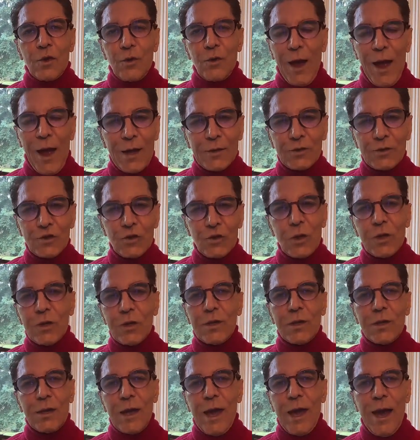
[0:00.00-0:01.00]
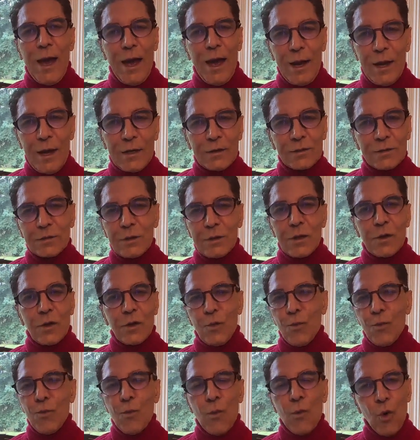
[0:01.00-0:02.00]
Gradually, as
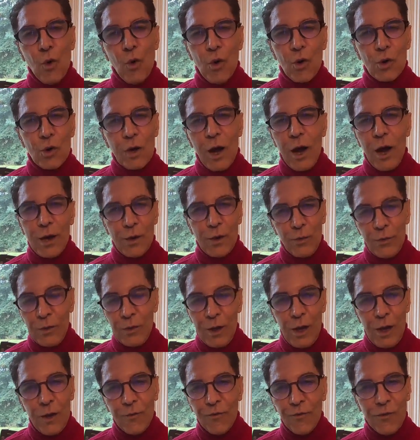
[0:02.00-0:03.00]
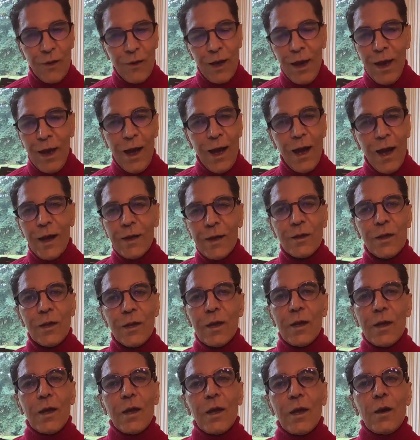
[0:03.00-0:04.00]
more IVF they had,
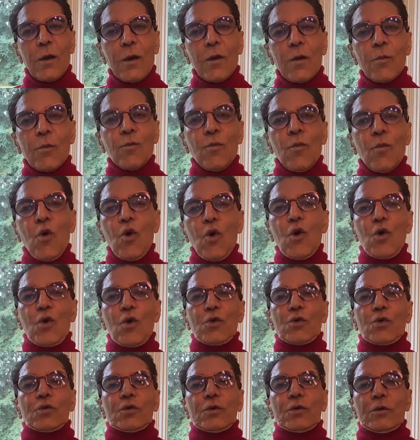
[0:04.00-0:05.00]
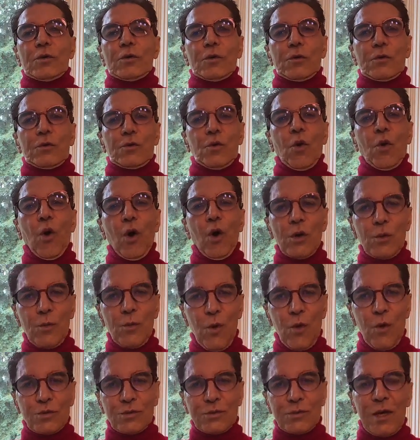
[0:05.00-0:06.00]
more
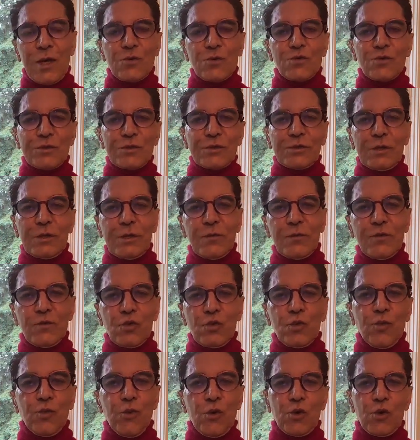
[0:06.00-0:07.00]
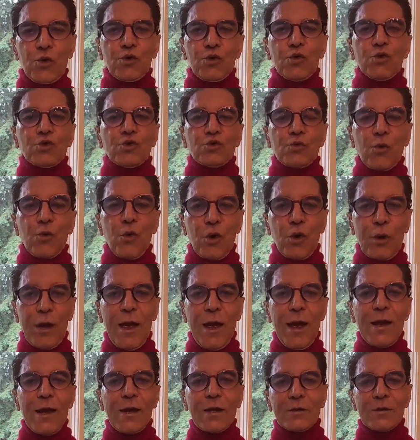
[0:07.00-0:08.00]
hormones they receive to produce
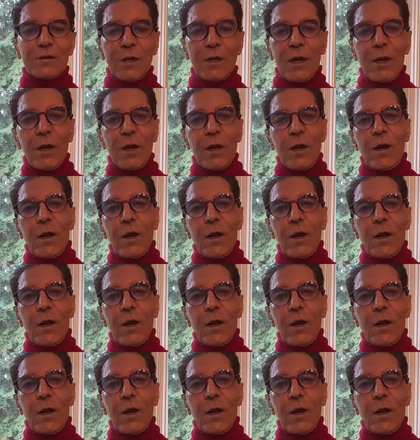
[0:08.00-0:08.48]
more eggs.